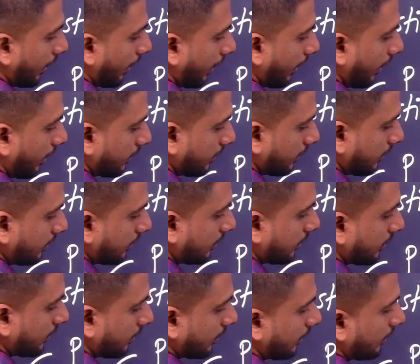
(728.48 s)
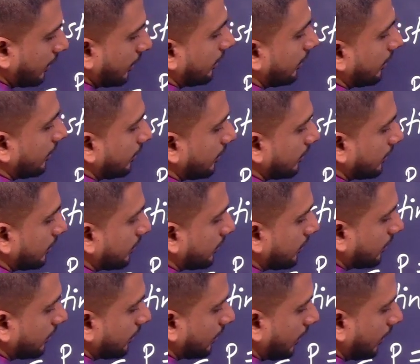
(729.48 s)
x
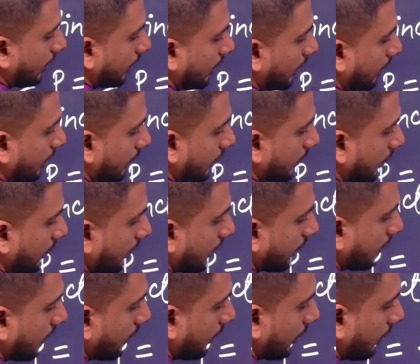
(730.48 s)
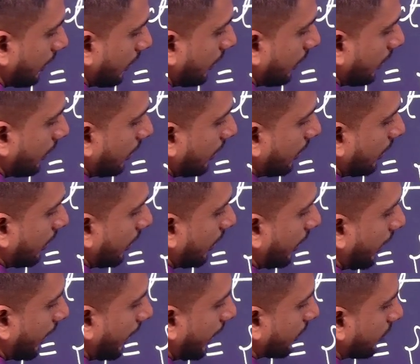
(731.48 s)
is a
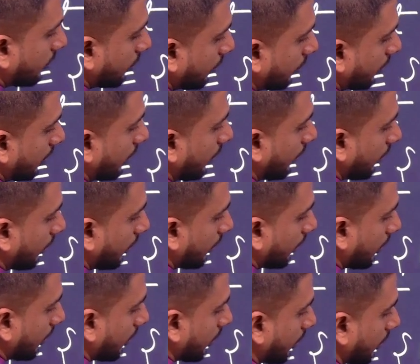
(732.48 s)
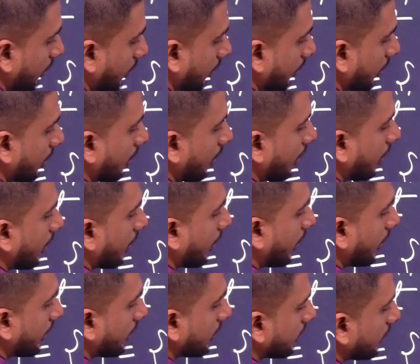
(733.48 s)
natural,
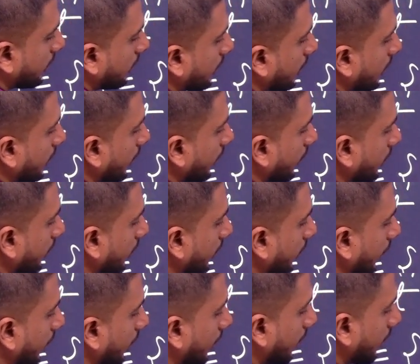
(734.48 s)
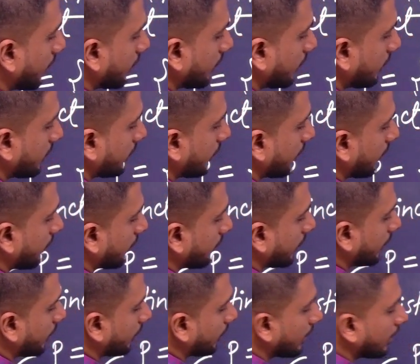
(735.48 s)
let's take another
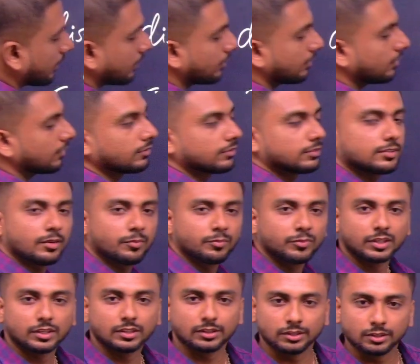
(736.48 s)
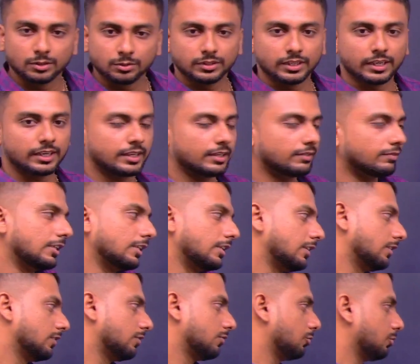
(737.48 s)
statement. Okay, this is something new that I will
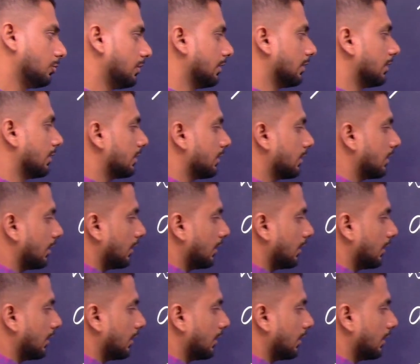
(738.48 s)
teach you here.